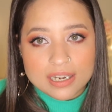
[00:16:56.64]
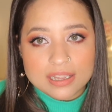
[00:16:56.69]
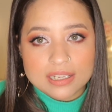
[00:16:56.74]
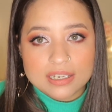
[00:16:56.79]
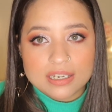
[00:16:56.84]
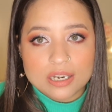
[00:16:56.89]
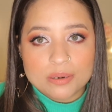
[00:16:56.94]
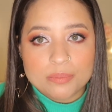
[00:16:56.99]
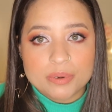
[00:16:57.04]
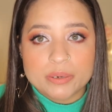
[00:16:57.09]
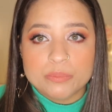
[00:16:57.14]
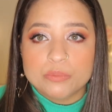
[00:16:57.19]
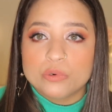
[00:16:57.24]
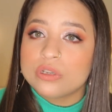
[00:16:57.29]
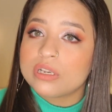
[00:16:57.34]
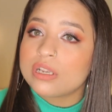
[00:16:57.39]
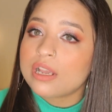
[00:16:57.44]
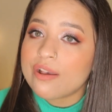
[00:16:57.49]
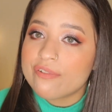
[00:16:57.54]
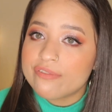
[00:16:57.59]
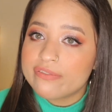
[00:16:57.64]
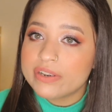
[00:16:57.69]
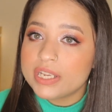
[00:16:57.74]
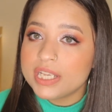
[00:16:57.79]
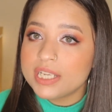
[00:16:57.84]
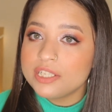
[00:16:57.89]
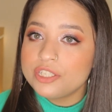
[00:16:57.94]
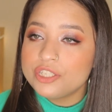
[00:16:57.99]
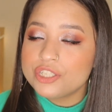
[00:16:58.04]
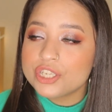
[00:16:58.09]
a little bit more
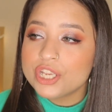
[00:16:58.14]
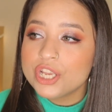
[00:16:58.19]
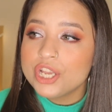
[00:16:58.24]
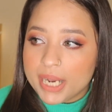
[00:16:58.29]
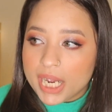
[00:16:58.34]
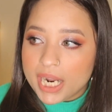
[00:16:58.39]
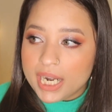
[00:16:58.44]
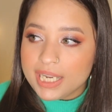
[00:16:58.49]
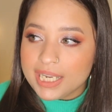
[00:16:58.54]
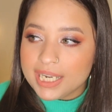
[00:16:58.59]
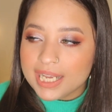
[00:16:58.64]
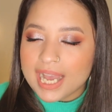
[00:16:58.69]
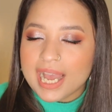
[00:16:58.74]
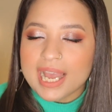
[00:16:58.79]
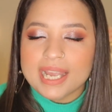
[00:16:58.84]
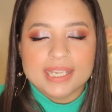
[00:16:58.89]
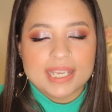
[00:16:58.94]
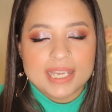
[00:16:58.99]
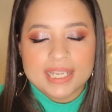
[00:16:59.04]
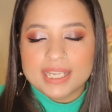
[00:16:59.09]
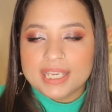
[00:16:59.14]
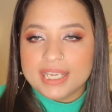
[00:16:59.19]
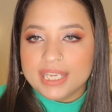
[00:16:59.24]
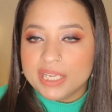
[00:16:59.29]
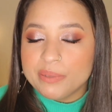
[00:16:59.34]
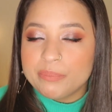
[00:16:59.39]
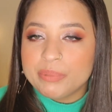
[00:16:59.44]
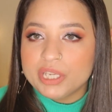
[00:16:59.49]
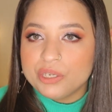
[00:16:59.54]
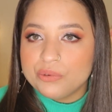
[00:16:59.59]
coverage, but I can
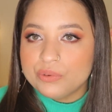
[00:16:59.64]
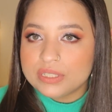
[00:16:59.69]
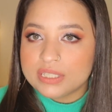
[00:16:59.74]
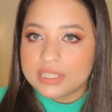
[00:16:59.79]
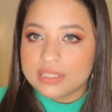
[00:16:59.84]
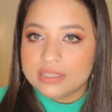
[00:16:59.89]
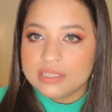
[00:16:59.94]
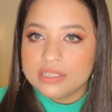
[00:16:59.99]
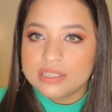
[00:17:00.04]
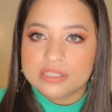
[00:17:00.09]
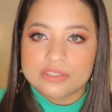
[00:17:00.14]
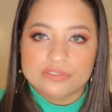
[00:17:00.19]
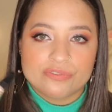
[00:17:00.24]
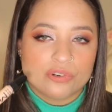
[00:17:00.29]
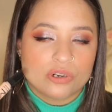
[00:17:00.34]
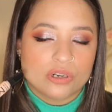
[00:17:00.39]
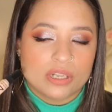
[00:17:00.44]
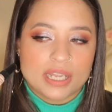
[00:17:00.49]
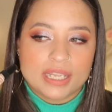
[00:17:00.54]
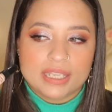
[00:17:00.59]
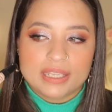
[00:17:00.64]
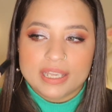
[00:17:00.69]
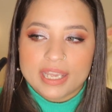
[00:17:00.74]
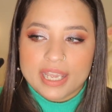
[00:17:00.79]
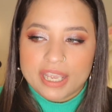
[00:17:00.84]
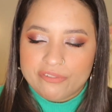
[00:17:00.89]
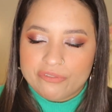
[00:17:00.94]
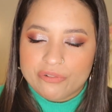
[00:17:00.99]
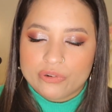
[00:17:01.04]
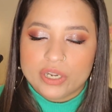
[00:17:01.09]
keep using this for like
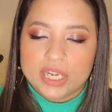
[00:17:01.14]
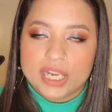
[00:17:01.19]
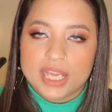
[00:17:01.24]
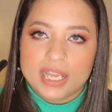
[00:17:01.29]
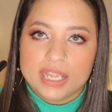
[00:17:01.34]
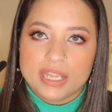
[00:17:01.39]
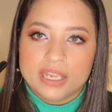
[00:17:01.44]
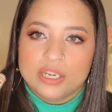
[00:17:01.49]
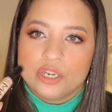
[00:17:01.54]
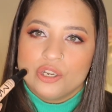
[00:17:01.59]
everyday,